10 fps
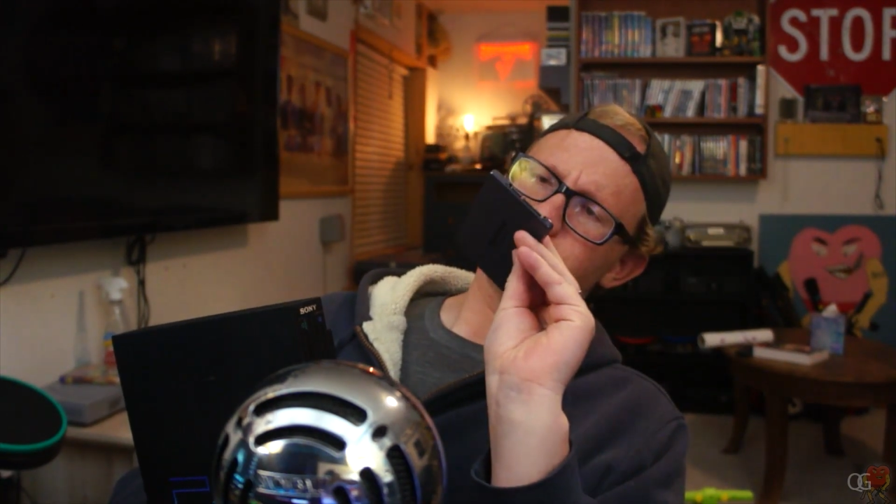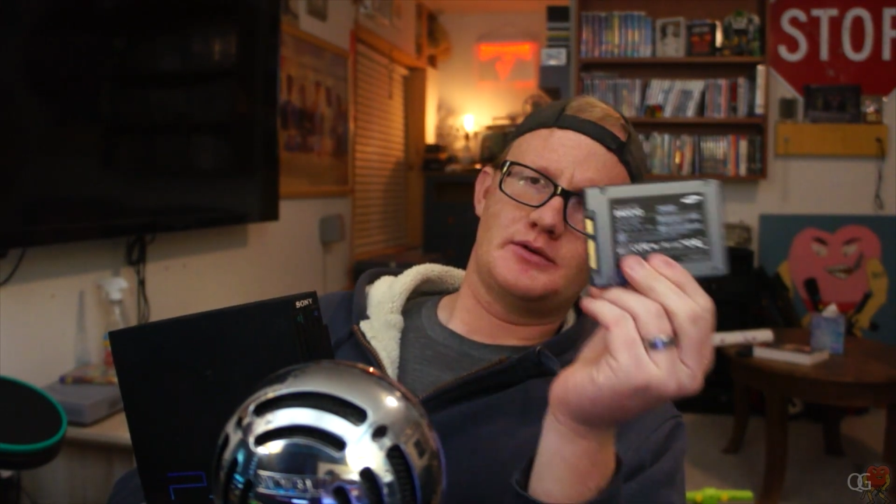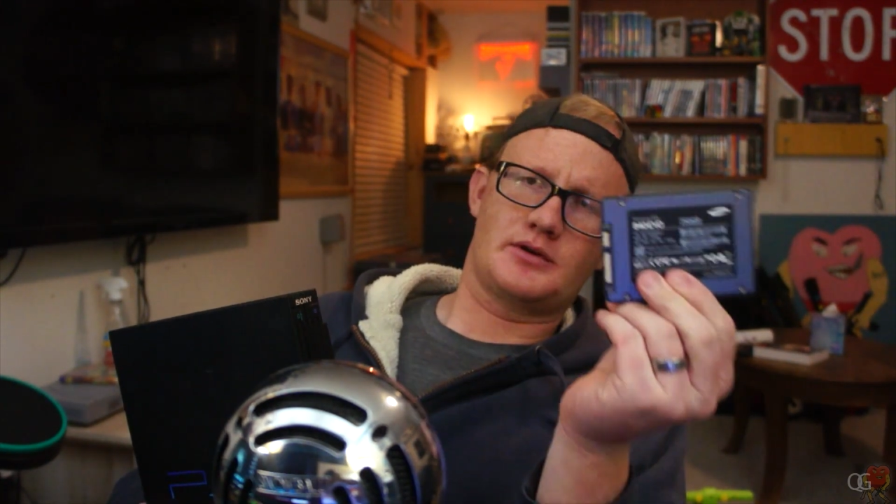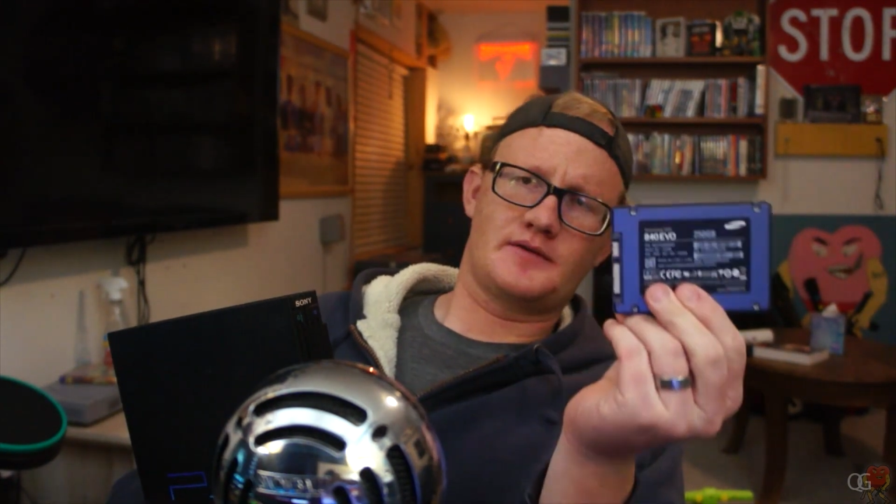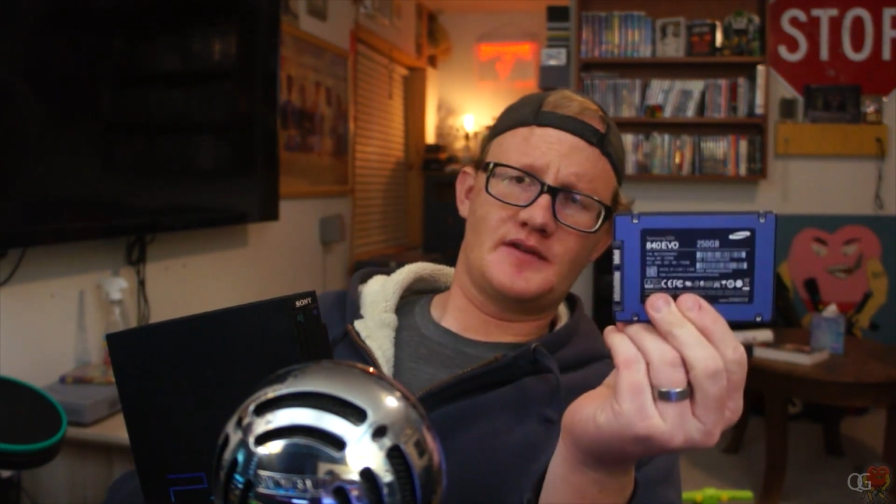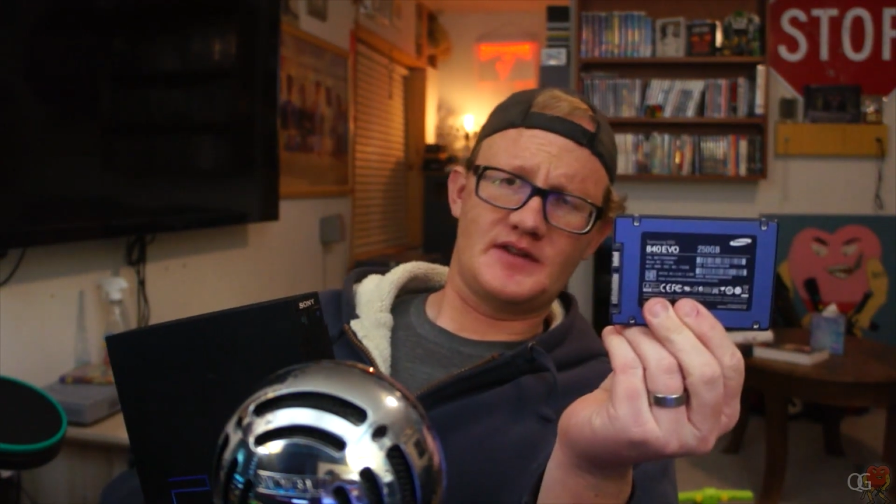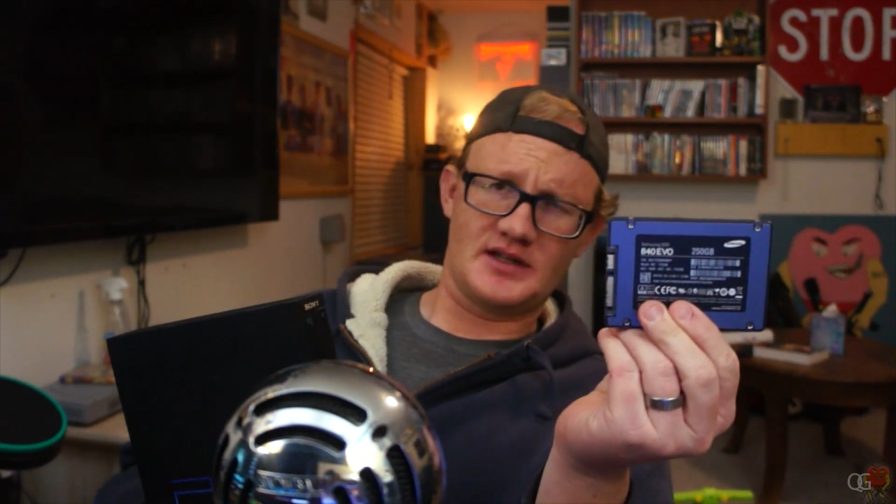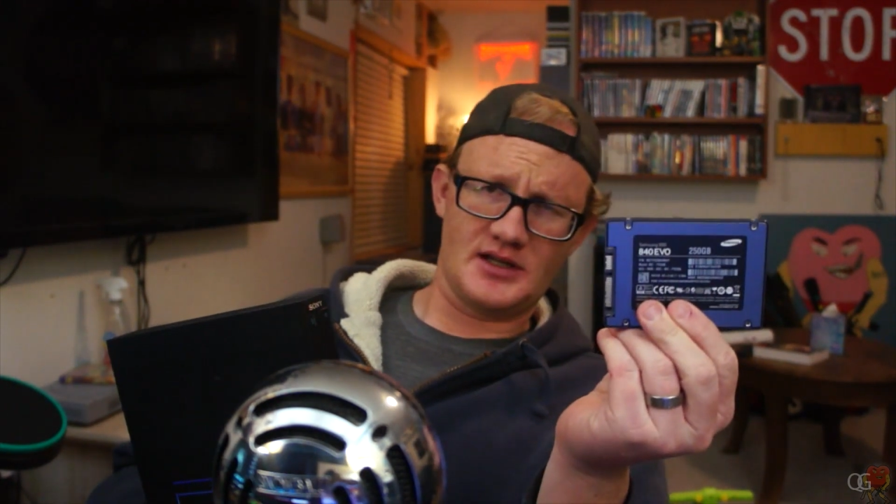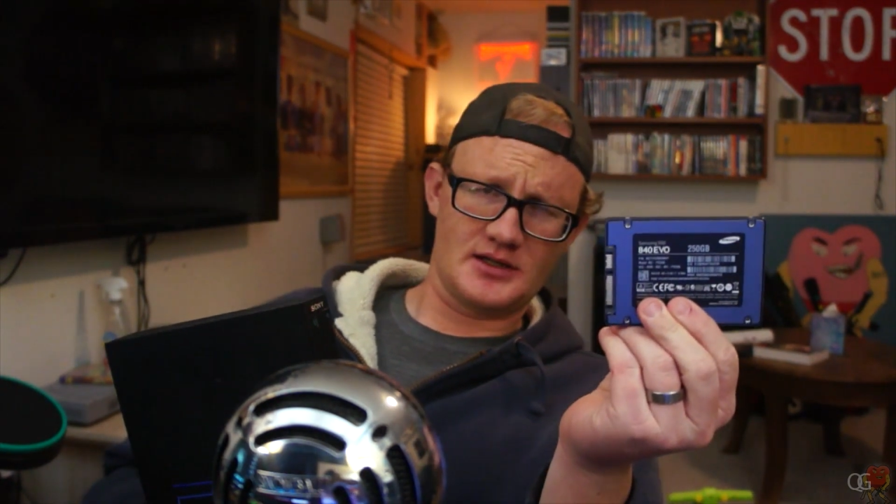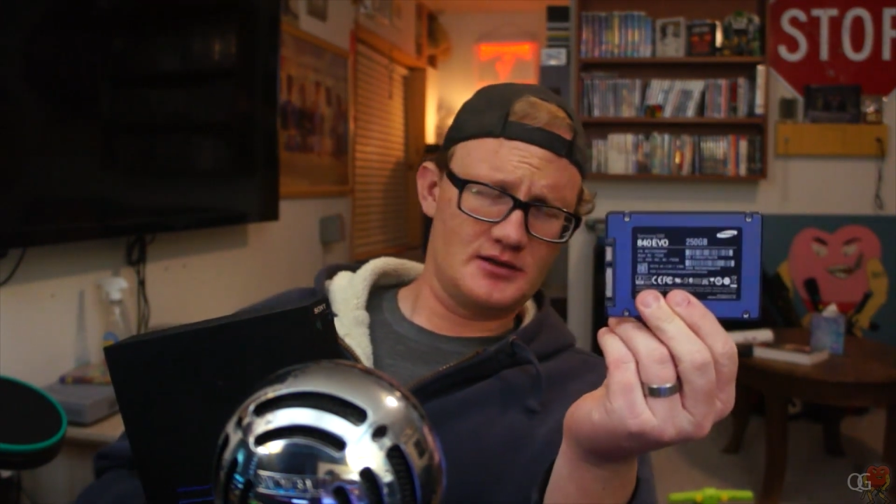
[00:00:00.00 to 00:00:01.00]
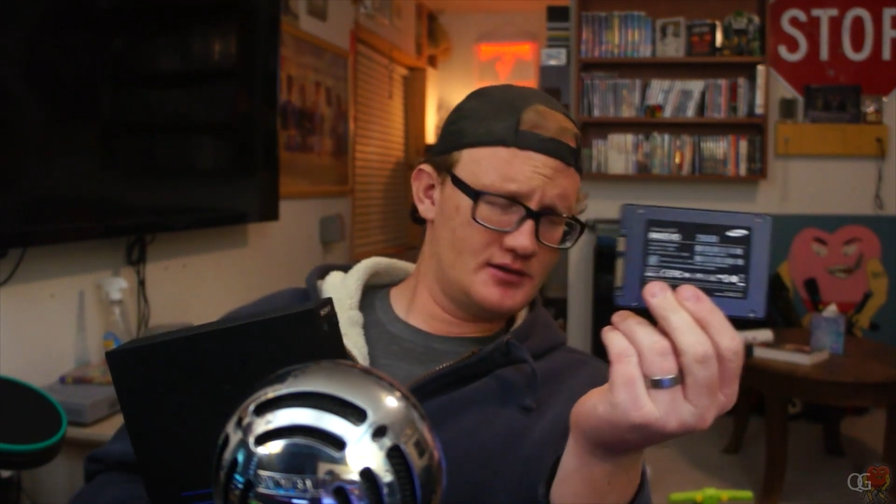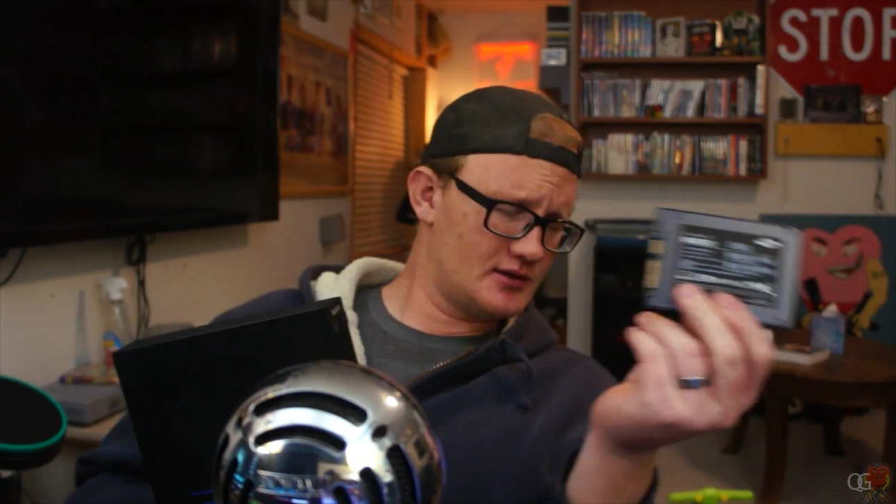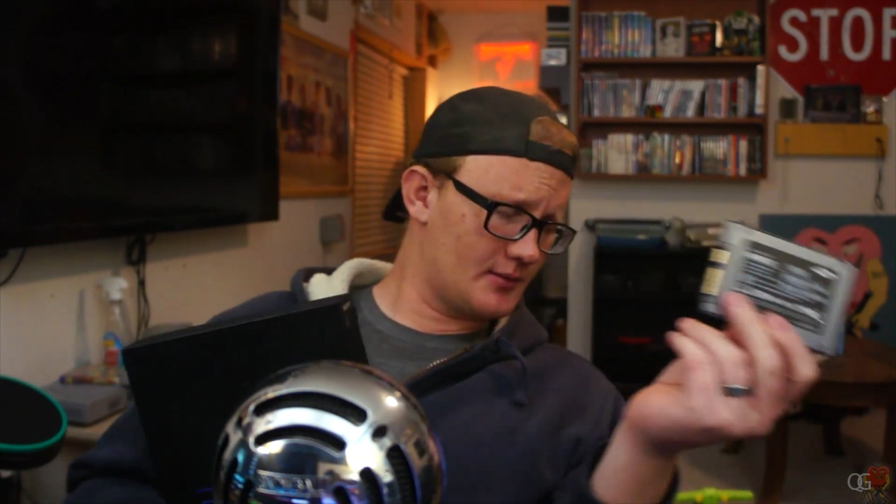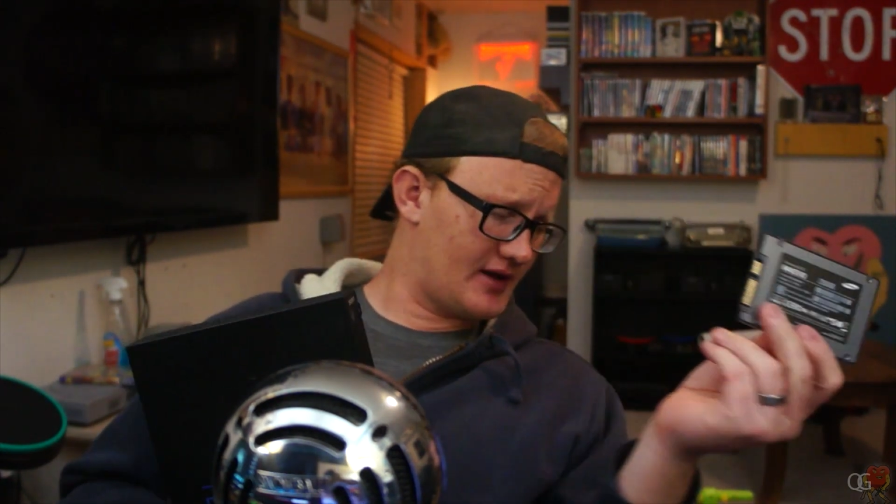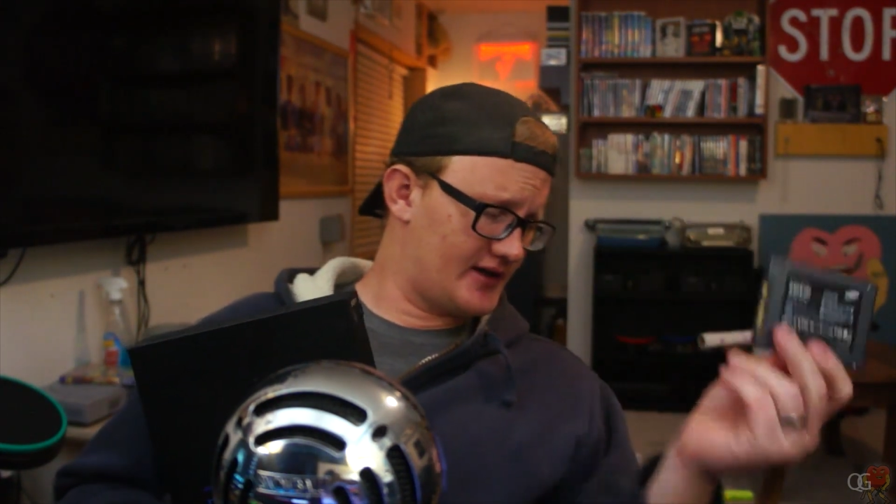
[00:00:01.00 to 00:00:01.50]
250 gig
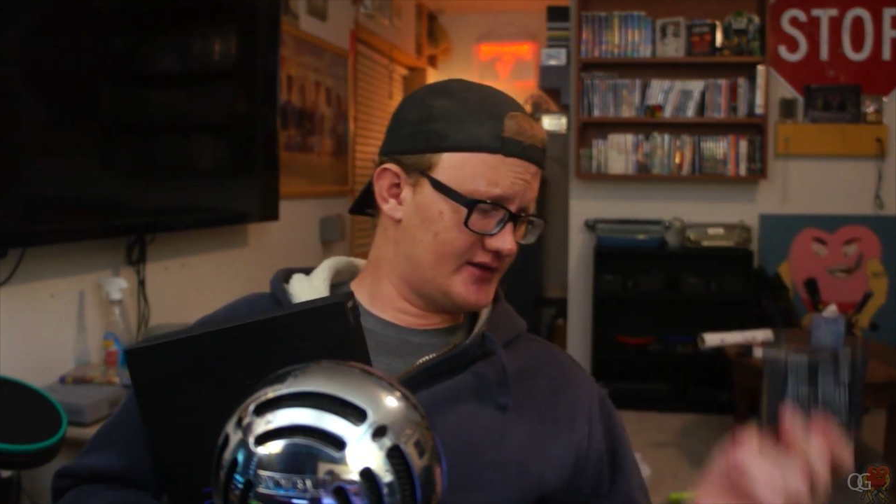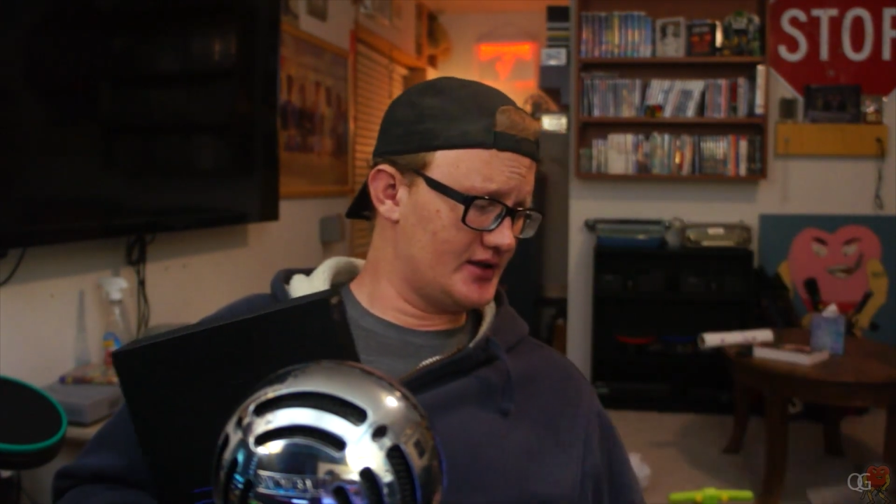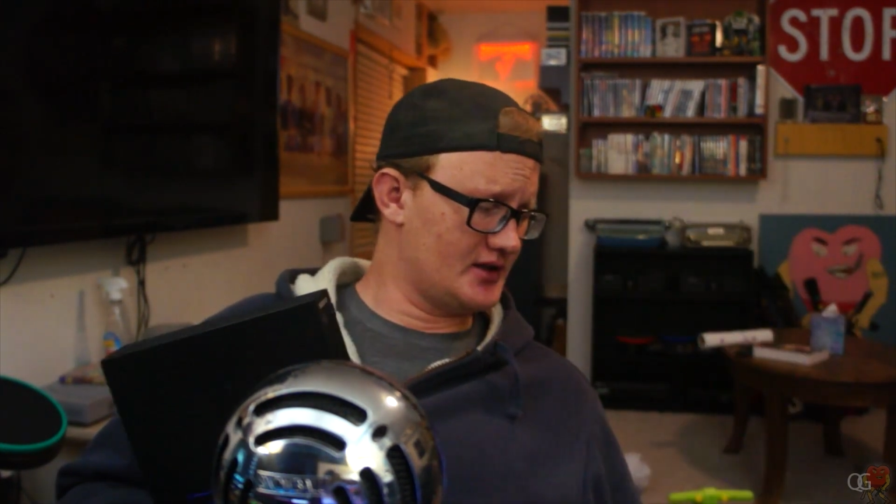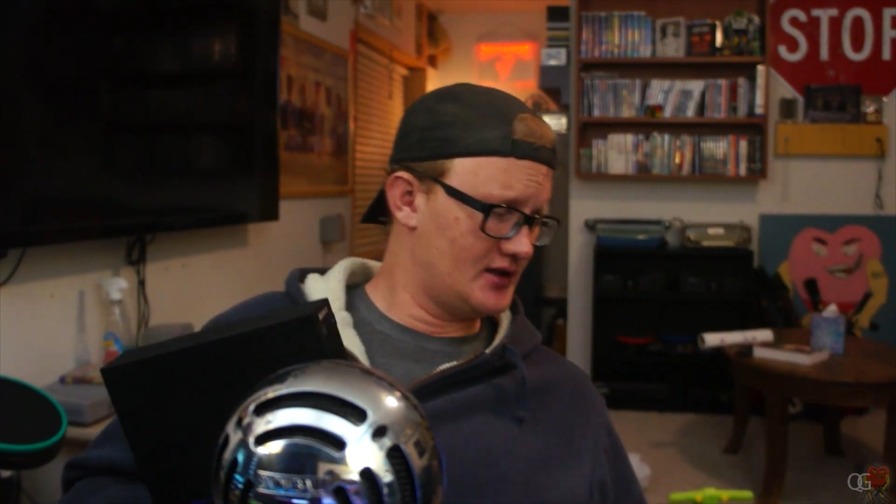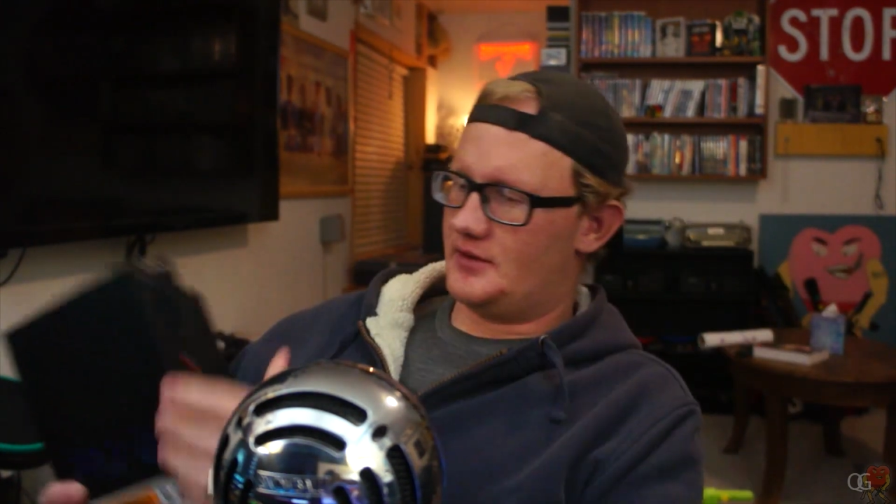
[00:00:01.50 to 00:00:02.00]
capacity.